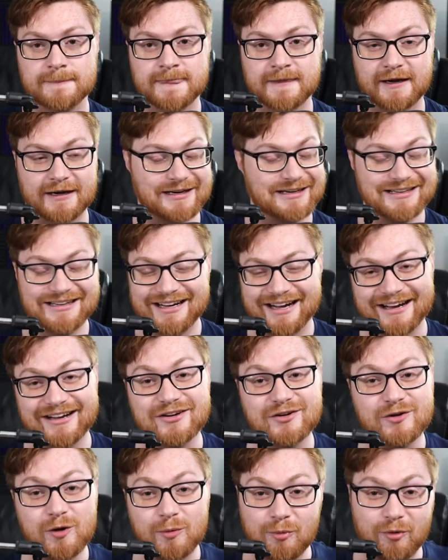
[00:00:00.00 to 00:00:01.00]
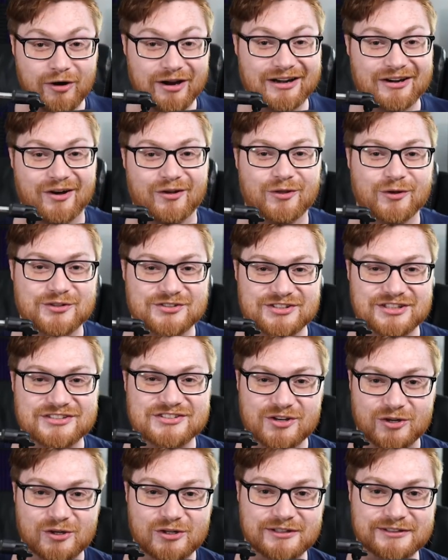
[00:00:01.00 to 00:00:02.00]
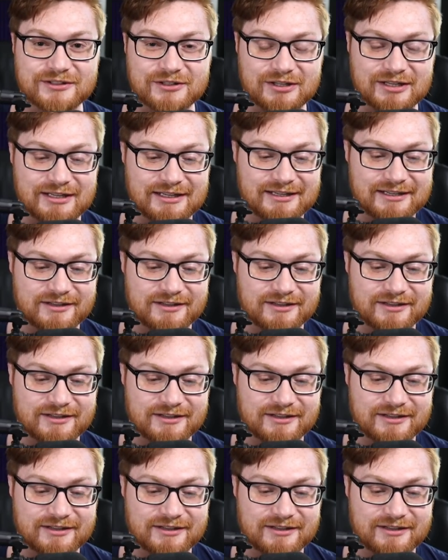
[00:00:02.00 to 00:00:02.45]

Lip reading: I enumerated all those things earlier.